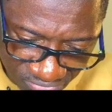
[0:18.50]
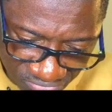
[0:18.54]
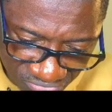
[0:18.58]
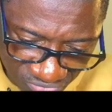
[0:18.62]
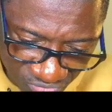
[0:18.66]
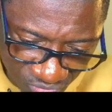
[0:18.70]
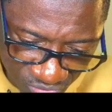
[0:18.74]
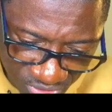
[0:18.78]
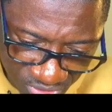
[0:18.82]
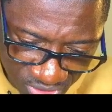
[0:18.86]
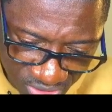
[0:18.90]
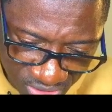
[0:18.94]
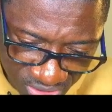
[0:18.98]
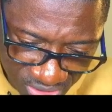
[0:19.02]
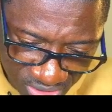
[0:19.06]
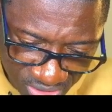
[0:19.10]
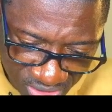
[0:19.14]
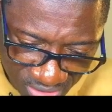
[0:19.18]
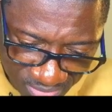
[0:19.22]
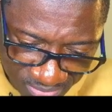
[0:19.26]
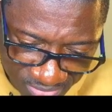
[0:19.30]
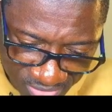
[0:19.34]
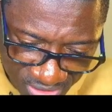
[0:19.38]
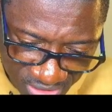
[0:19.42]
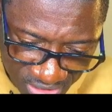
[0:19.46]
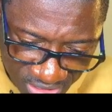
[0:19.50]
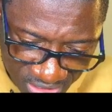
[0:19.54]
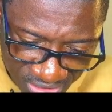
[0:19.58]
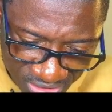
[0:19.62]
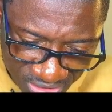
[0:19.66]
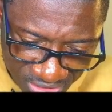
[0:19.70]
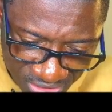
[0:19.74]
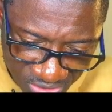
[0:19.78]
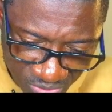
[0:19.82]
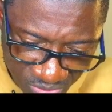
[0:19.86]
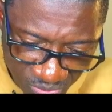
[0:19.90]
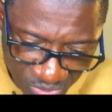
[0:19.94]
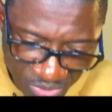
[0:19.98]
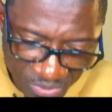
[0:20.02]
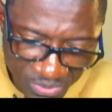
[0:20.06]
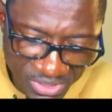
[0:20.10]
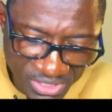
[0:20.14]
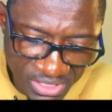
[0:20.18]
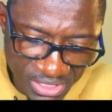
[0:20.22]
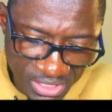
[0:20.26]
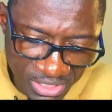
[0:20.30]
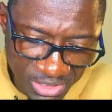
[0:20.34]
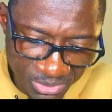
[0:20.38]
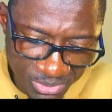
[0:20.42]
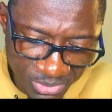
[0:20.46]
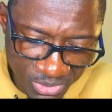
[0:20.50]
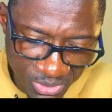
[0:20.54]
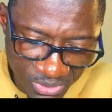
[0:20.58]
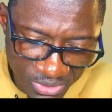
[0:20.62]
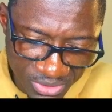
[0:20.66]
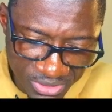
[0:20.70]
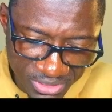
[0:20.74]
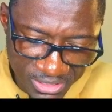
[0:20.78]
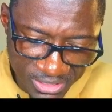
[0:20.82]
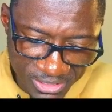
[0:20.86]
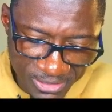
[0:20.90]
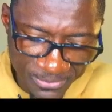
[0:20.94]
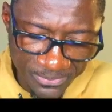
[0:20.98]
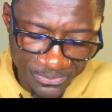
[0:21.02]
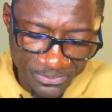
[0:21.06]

which is something like this when we start the policy.